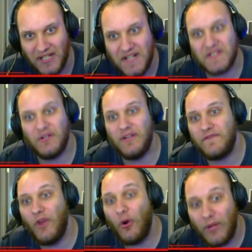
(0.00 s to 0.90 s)
So if
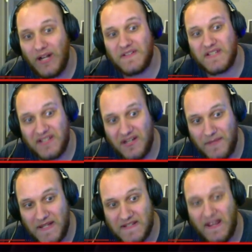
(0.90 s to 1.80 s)
no one else is on
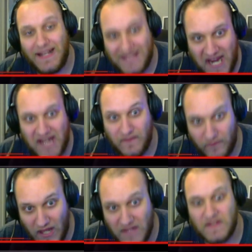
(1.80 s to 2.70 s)
B site, take
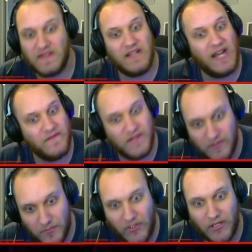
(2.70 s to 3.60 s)
Vent and then have the other
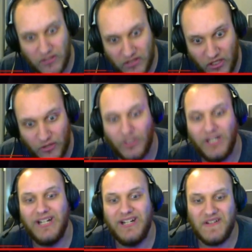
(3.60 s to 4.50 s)
player go
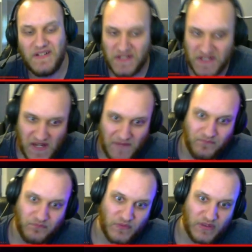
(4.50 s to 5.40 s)
sit
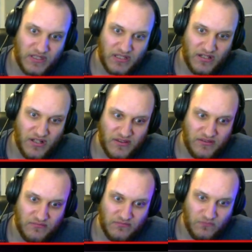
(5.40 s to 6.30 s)
on
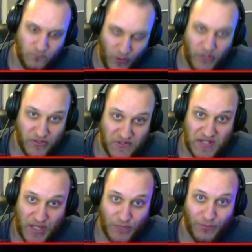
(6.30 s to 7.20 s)
where you're
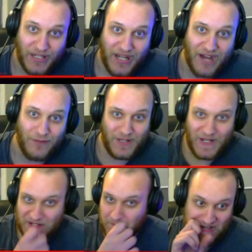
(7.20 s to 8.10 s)
sitting right now.
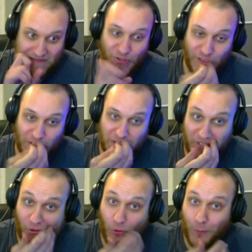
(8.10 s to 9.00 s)
Because if they're going to
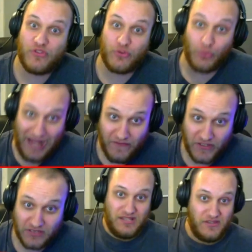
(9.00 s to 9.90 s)
go through
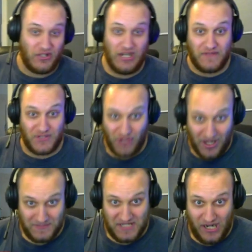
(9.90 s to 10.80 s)
heaven, they're going to have to
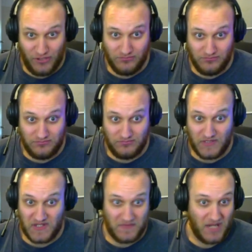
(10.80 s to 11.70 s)
drop down.
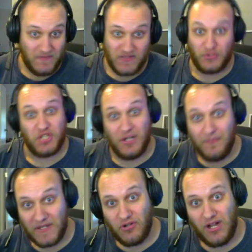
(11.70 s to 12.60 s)
Sometimes they'll jump
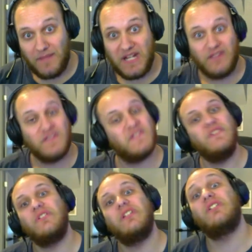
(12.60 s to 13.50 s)
and drop down, so
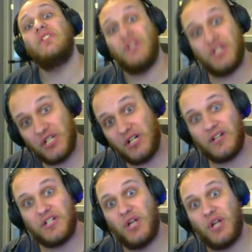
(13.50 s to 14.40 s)
you'll get a good
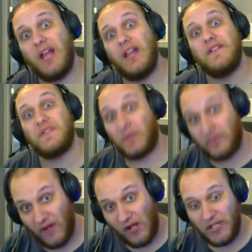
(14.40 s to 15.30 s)
shot as they're
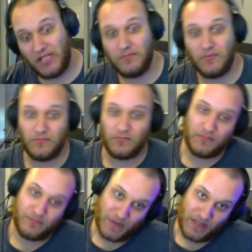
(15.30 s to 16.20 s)
falling.
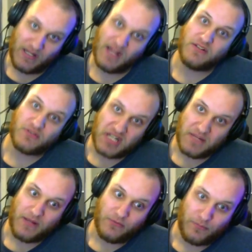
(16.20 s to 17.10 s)
And your
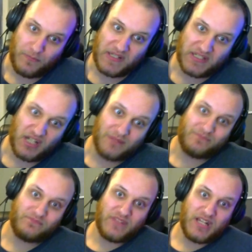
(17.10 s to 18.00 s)
teammate will pick up
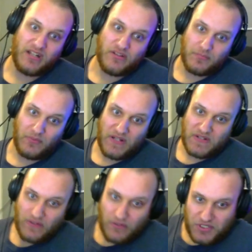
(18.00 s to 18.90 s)
any other players
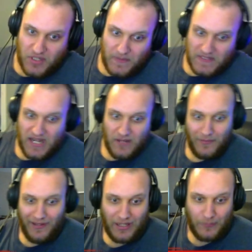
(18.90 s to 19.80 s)
that are jumping down
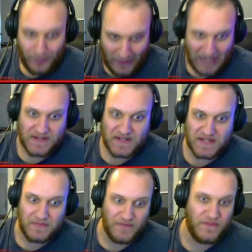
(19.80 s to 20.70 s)
behind box
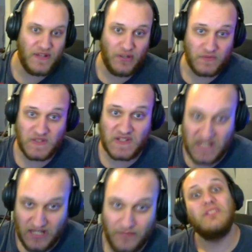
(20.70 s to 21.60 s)
if they don't see
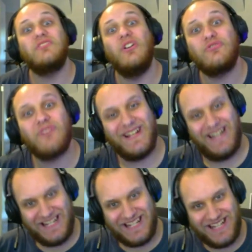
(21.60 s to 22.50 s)
him. Don't try and
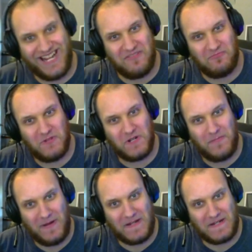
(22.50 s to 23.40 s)
hesitate when you're
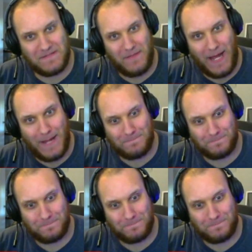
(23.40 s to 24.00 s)
picking a spot.